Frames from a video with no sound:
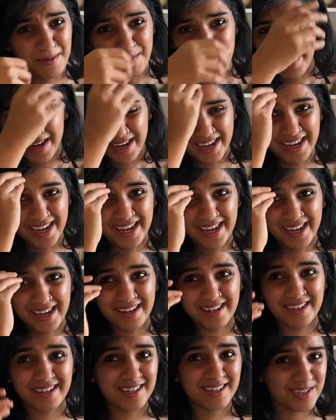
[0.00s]
My
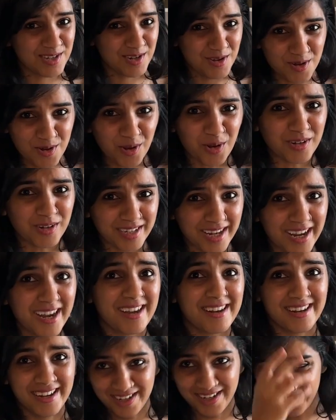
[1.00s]
hair is not
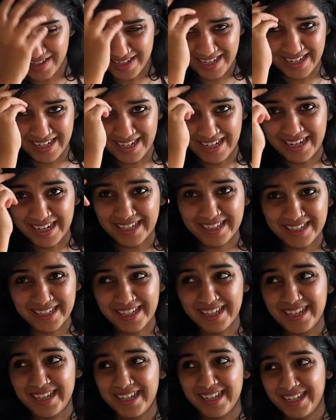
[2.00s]
hairing today. Like
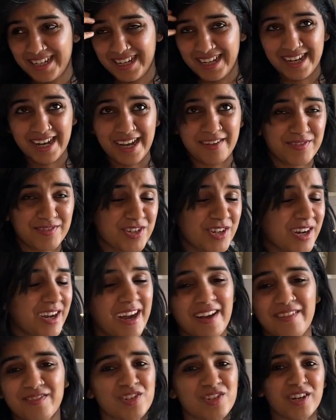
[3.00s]

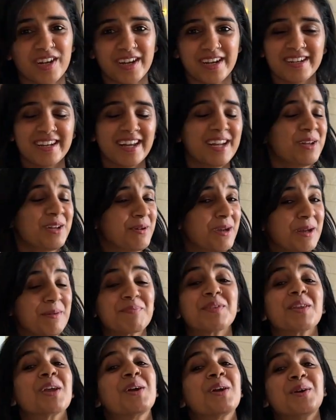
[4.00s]
I've tried. Anyway,
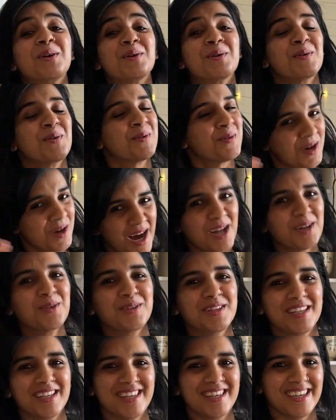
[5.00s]

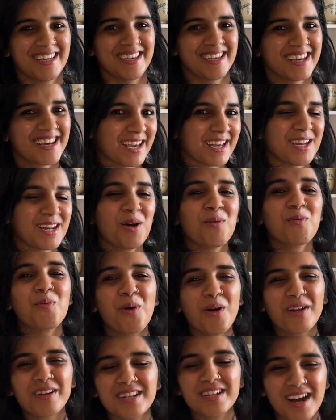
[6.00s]
Aloo Tikki. Now
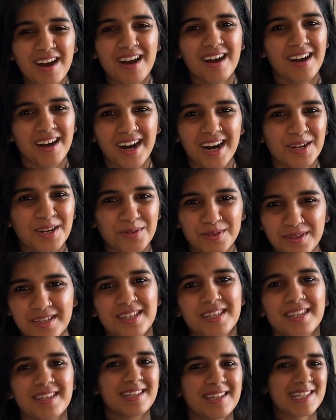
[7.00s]
what are Aloo
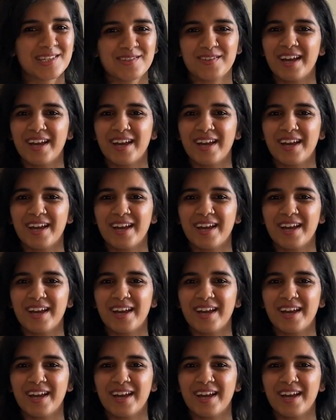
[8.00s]
Tikkis?